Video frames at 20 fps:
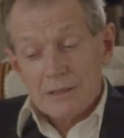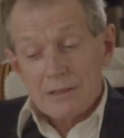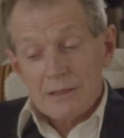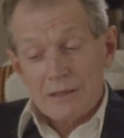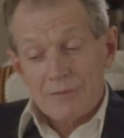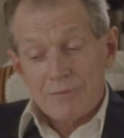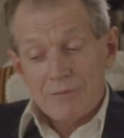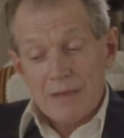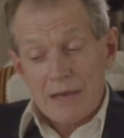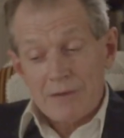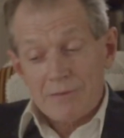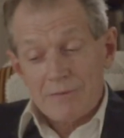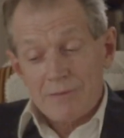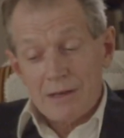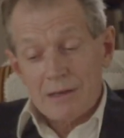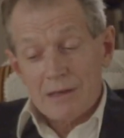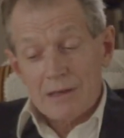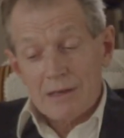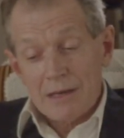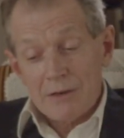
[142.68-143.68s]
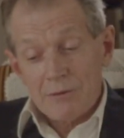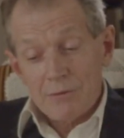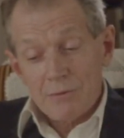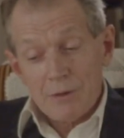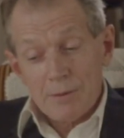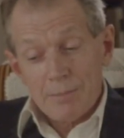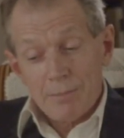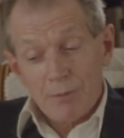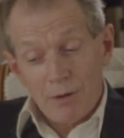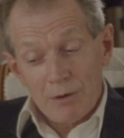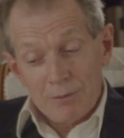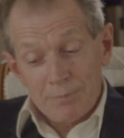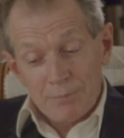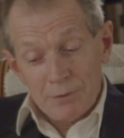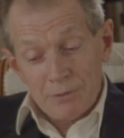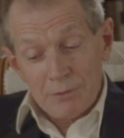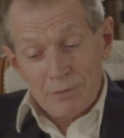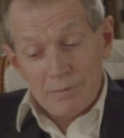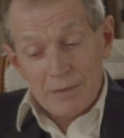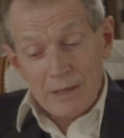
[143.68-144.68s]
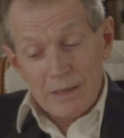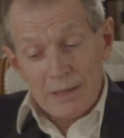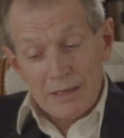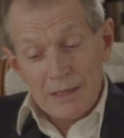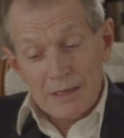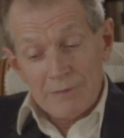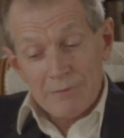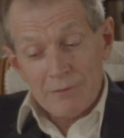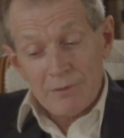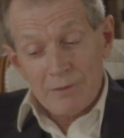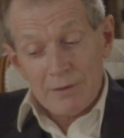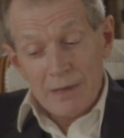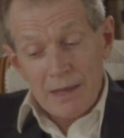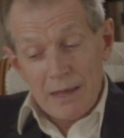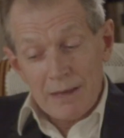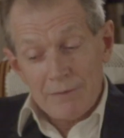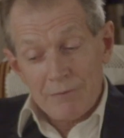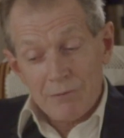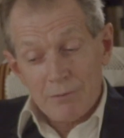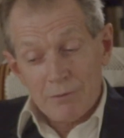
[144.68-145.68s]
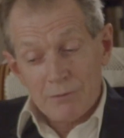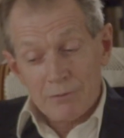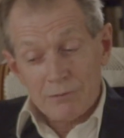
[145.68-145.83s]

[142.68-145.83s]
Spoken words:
If that event led to the appointment of any given day for